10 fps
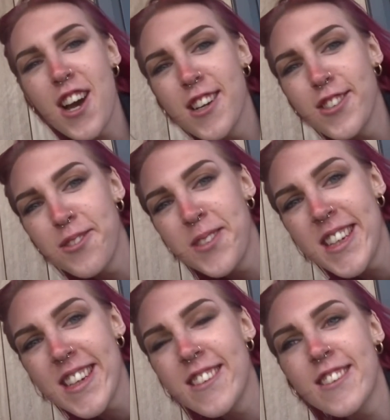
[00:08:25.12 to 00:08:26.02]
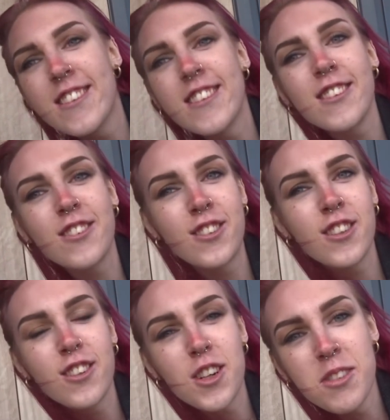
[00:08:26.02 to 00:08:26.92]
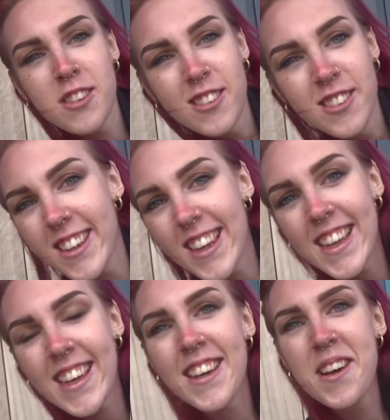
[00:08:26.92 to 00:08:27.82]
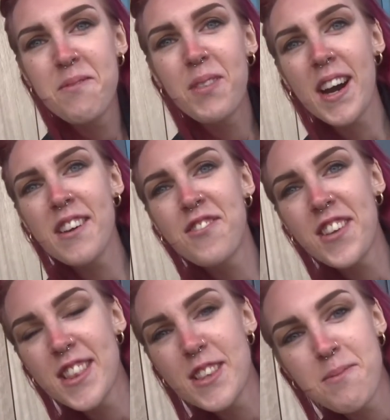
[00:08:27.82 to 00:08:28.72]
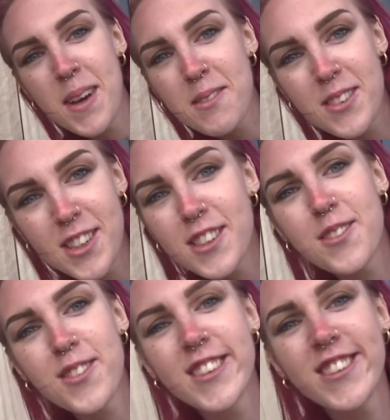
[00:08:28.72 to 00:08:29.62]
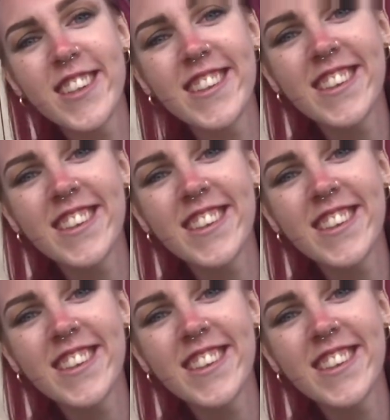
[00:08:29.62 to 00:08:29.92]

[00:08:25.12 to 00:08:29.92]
urge of me is to go and snuggle it. But I think the man would not appreciate it.